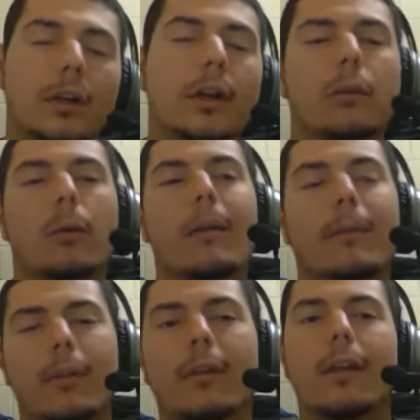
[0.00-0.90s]
Duncan
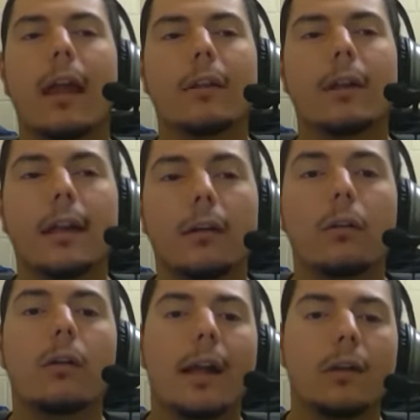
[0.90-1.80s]
Robinson and Tyler
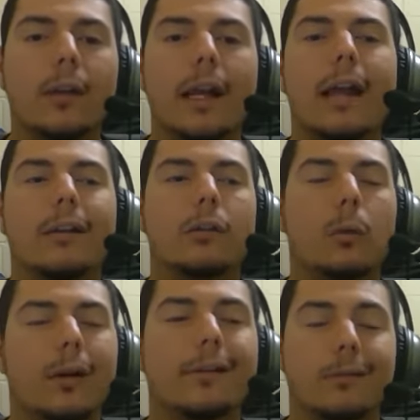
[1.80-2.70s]
Hero, I know they got
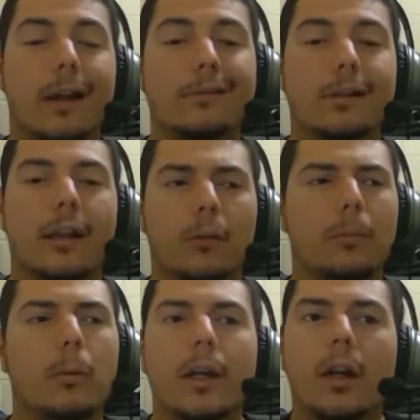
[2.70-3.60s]
Goran Dragic as a
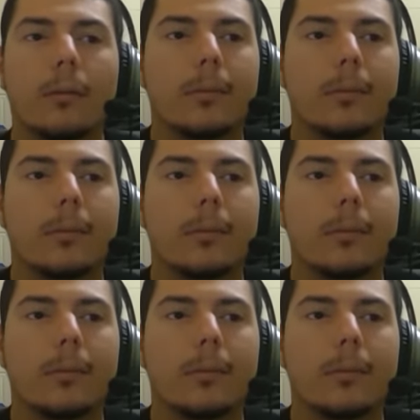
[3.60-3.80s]
point guard,